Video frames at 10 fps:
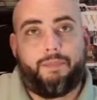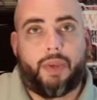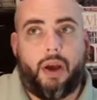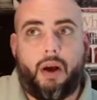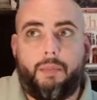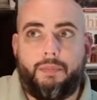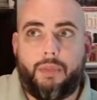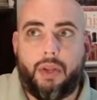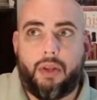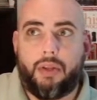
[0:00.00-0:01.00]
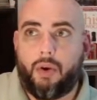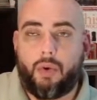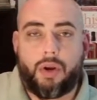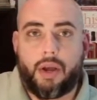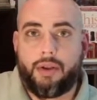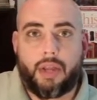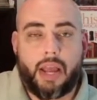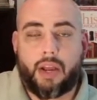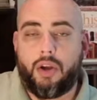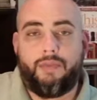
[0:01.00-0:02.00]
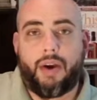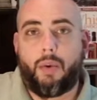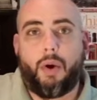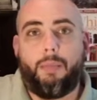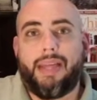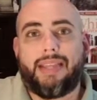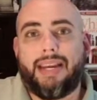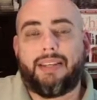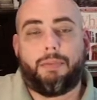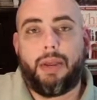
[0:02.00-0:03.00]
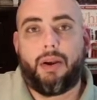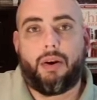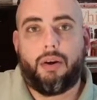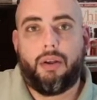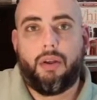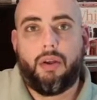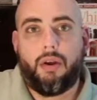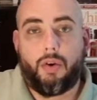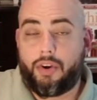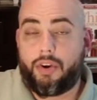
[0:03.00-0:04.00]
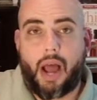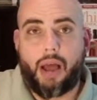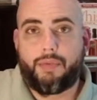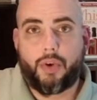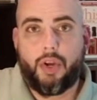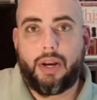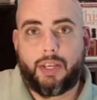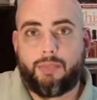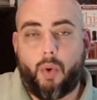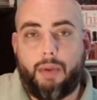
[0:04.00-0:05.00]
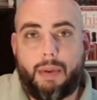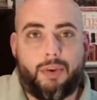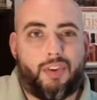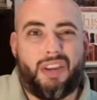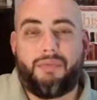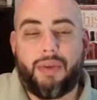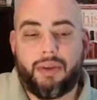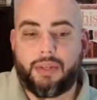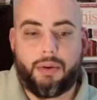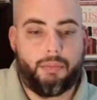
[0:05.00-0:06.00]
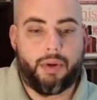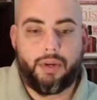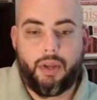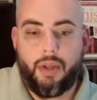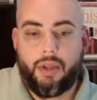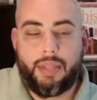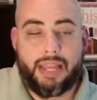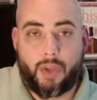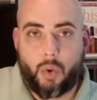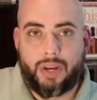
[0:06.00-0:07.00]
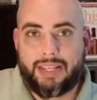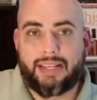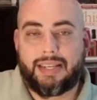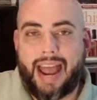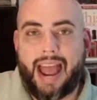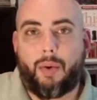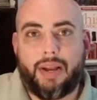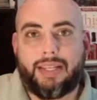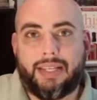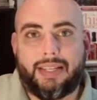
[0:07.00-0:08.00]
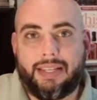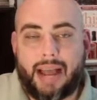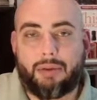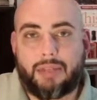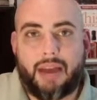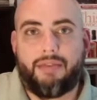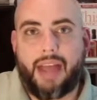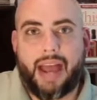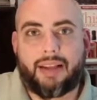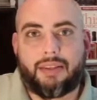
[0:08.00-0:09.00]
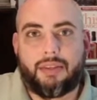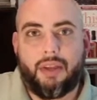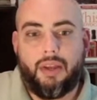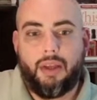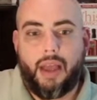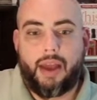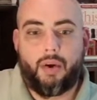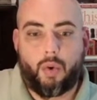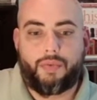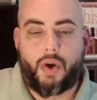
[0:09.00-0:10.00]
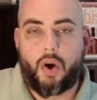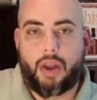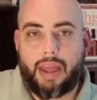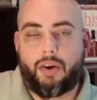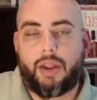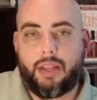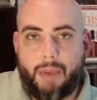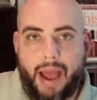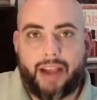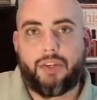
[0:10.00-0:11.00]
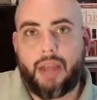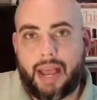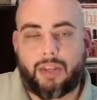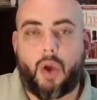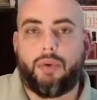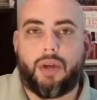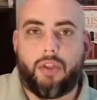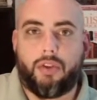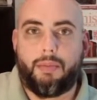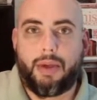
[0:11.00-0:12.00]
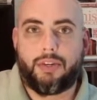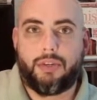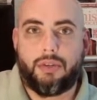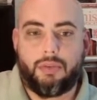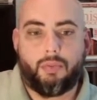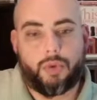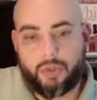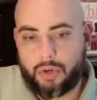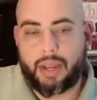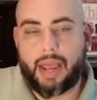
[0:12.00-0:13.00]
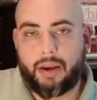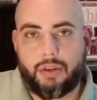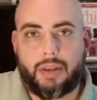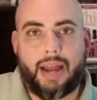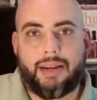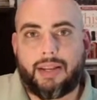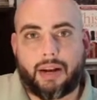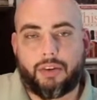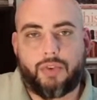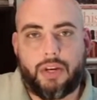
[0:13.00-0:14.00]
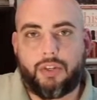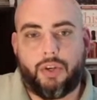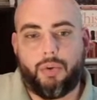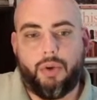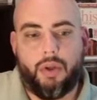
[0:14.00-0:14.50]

Um, you know, uh, it could very well be that they disappear or they're gone for good at this point. Maybe she feels them, but they don't exist in our existence outside of the hex. And in order for her to get her kids back, she has to go into other dimensions, which again could tie into Doctor Strange too.